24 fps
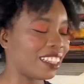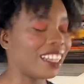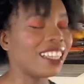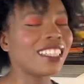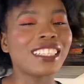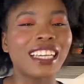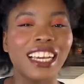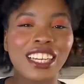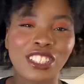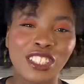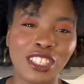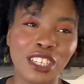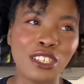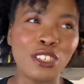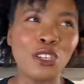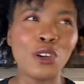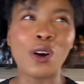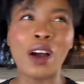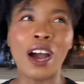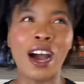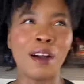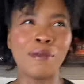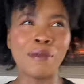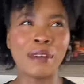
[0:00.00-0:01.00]
actually know
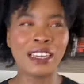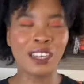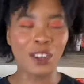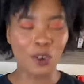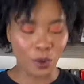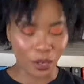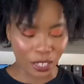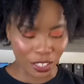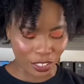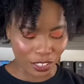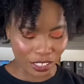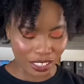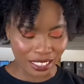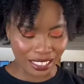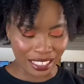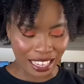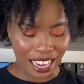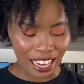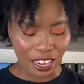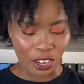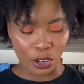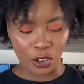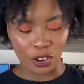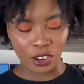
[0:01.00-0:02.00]
how many questions I
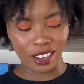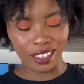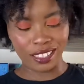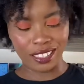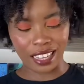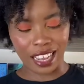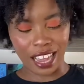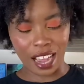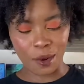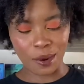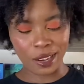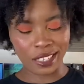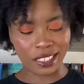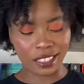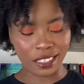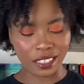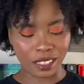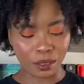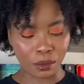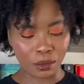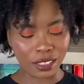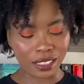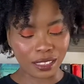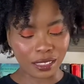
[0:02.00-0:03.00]
got that I wasted this
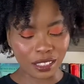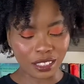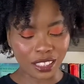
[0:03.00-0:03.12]
much time.